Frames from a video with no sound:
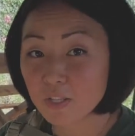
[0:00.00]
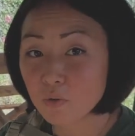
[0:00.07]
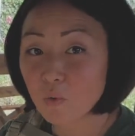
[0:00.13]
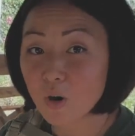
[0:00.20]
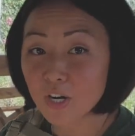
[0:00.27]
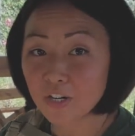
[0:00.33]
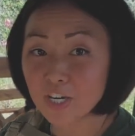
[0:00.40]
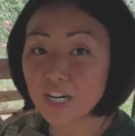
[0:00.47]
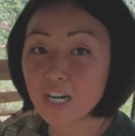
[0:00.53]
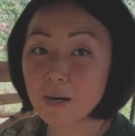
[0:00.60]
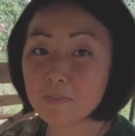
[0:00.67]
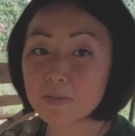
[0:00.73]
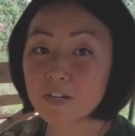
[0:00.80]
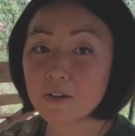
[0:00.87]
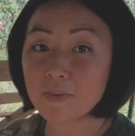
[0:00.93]
The watering
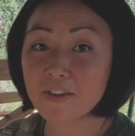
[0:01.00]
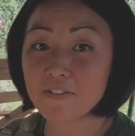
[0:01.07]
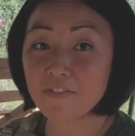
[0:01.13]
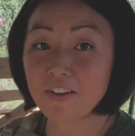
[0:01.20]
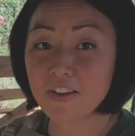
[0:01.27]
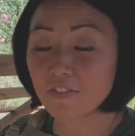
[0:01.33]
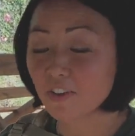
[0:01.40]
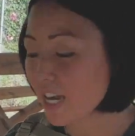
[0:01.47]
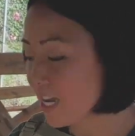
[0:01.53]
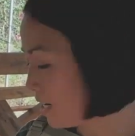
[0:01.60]
cups are my favorite